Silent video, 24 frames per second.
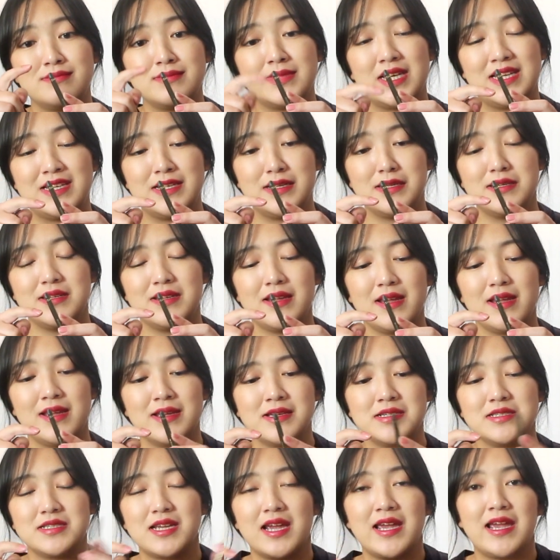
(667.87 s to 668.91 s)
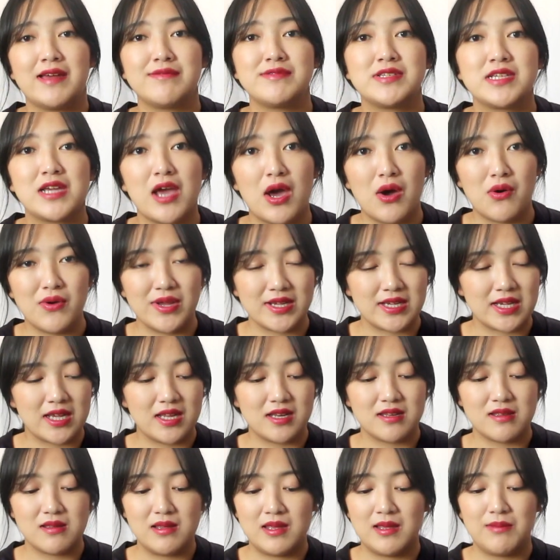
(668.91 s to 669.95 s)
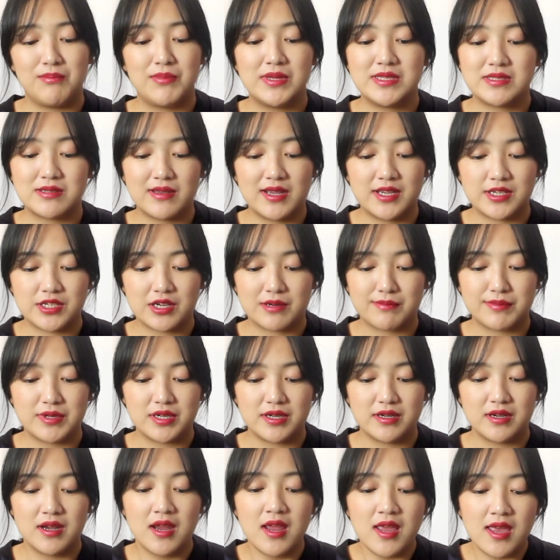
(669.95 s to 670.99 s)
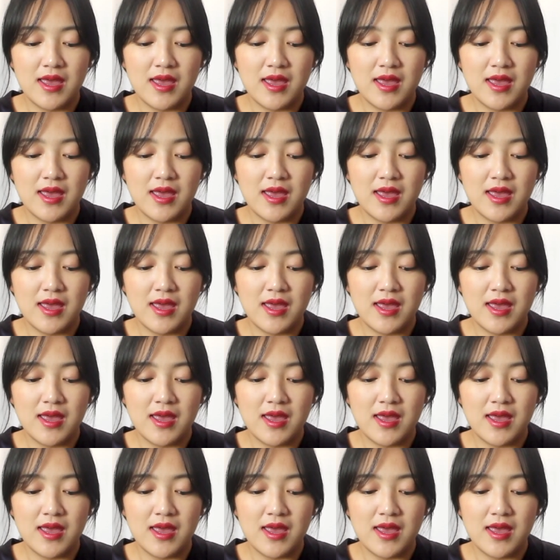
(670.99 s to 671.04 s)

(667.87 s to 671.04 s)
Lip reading: the end and I have to go and get a pencil eye sharpener.